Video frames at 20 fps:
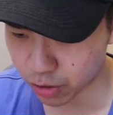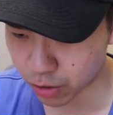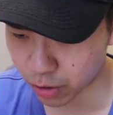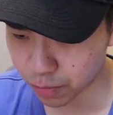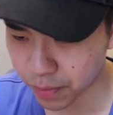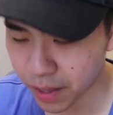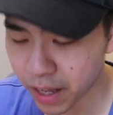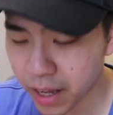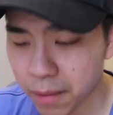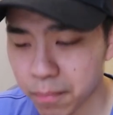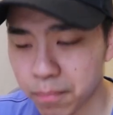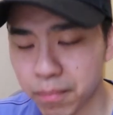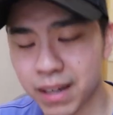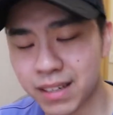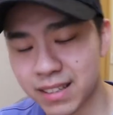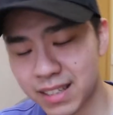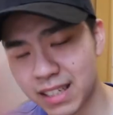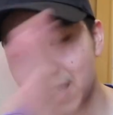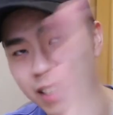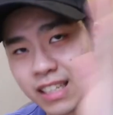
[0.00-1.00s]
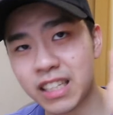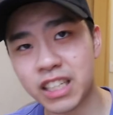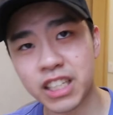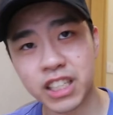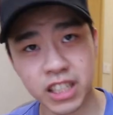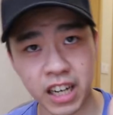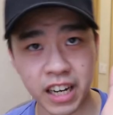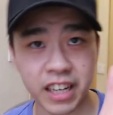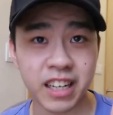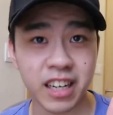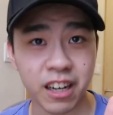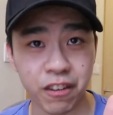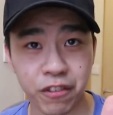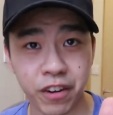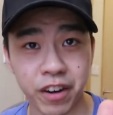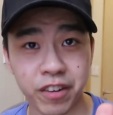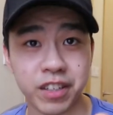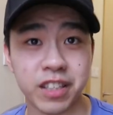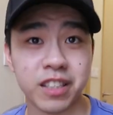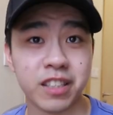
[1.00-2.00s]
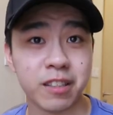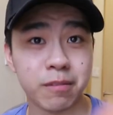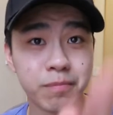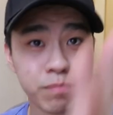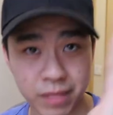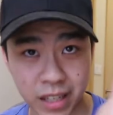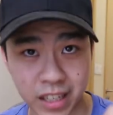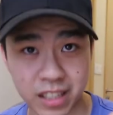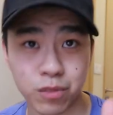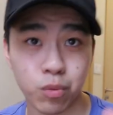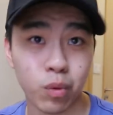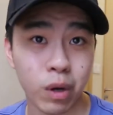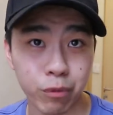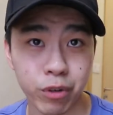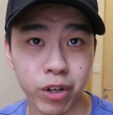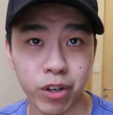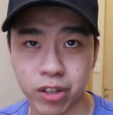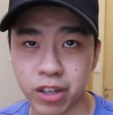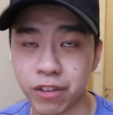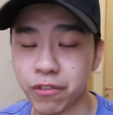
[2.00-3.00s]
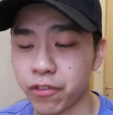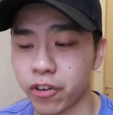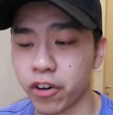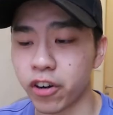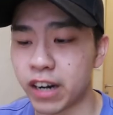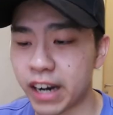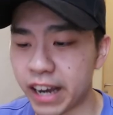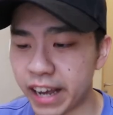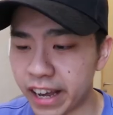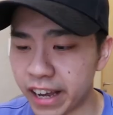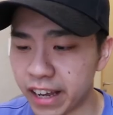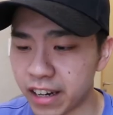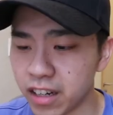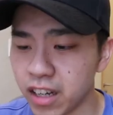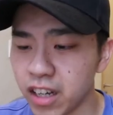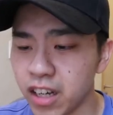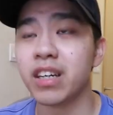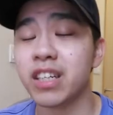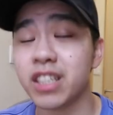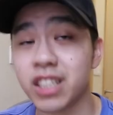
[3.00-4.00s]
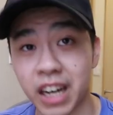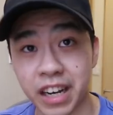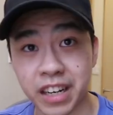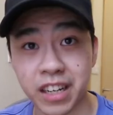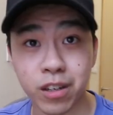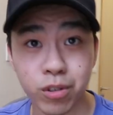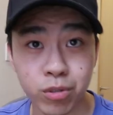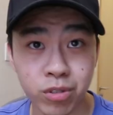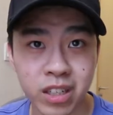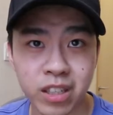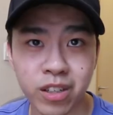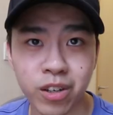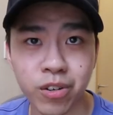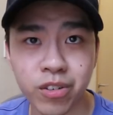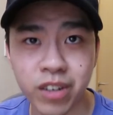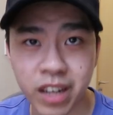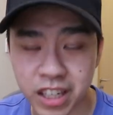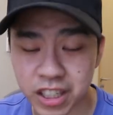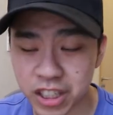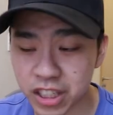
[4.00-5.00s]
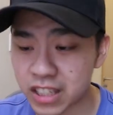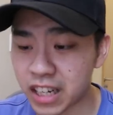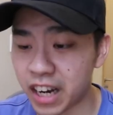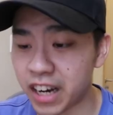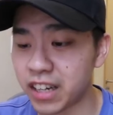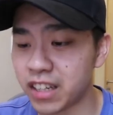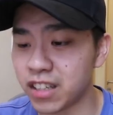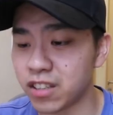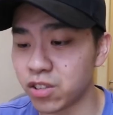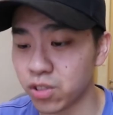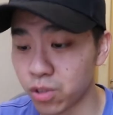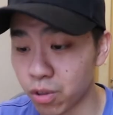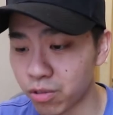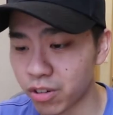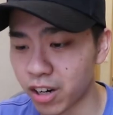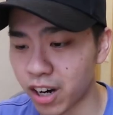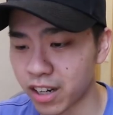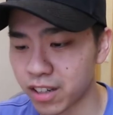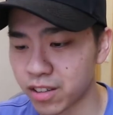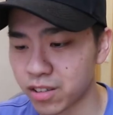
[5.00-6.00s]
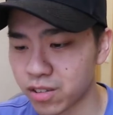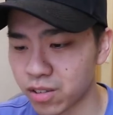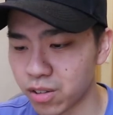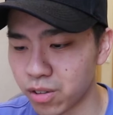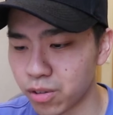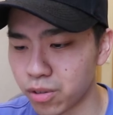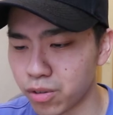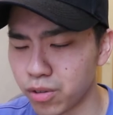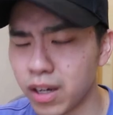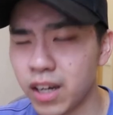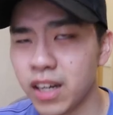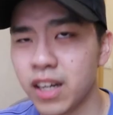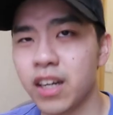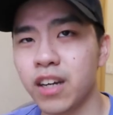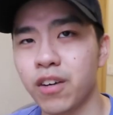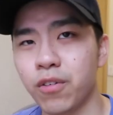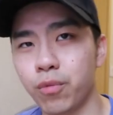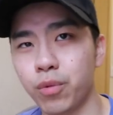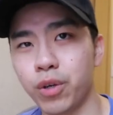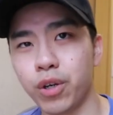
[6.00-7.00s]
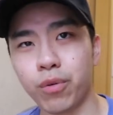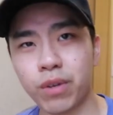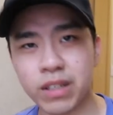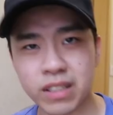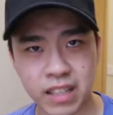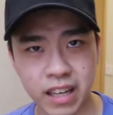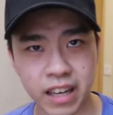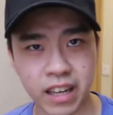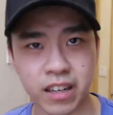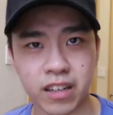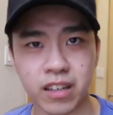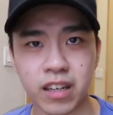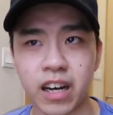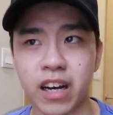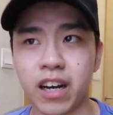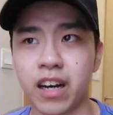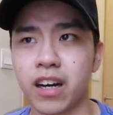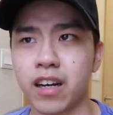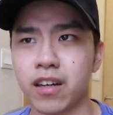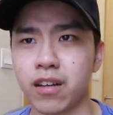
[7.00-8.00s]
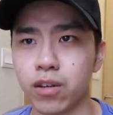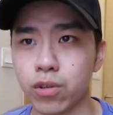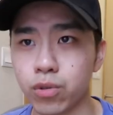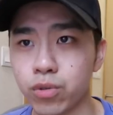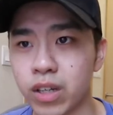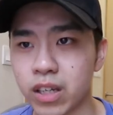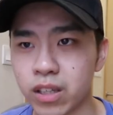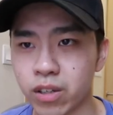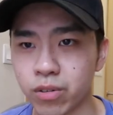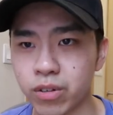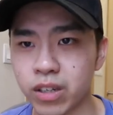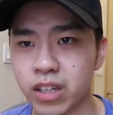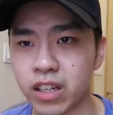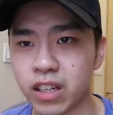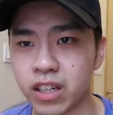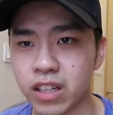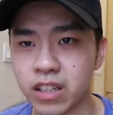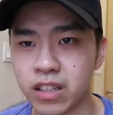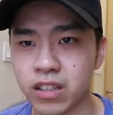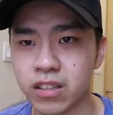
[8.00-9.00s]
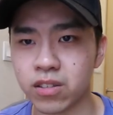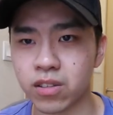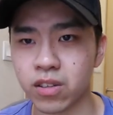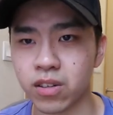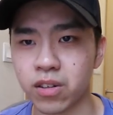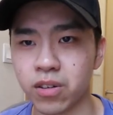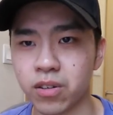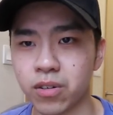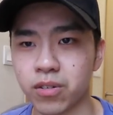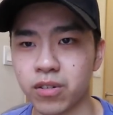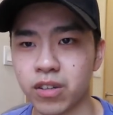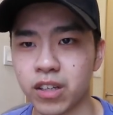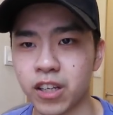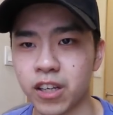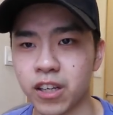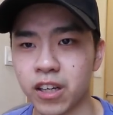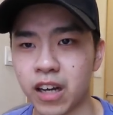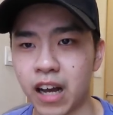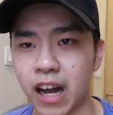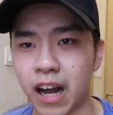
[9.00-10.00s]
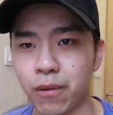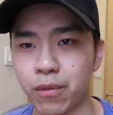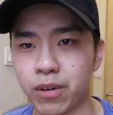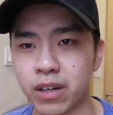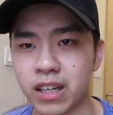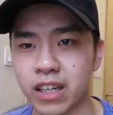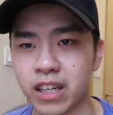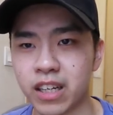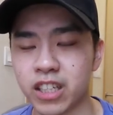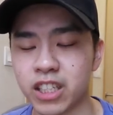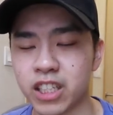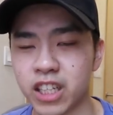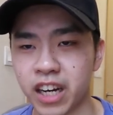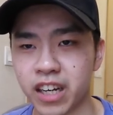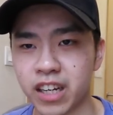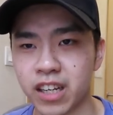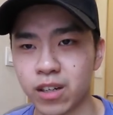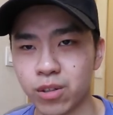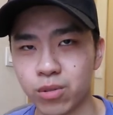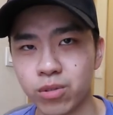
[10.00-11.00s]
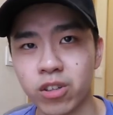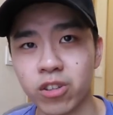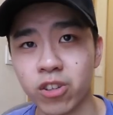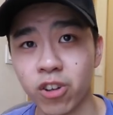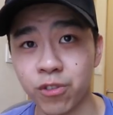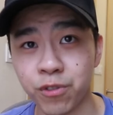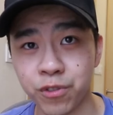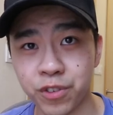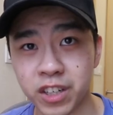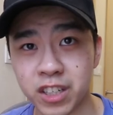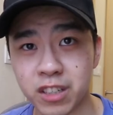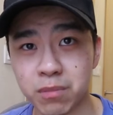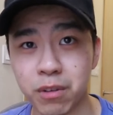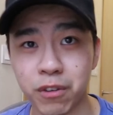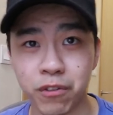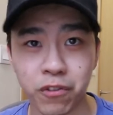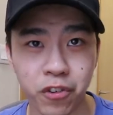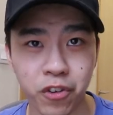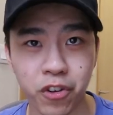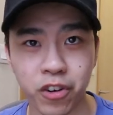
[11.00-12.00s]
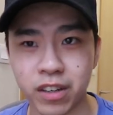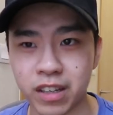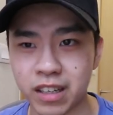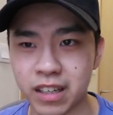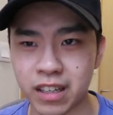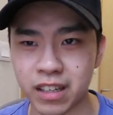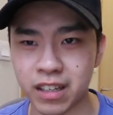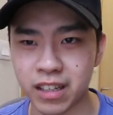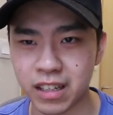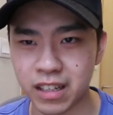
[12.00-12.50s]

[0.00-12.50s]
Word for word: through. Basically, Shiny Clefairies, that's what we're looking for. And Shiny Lunatone and Shiny Solrock. So we always get uh, Lunatone here, so I want to get a shiny Lunatone first before it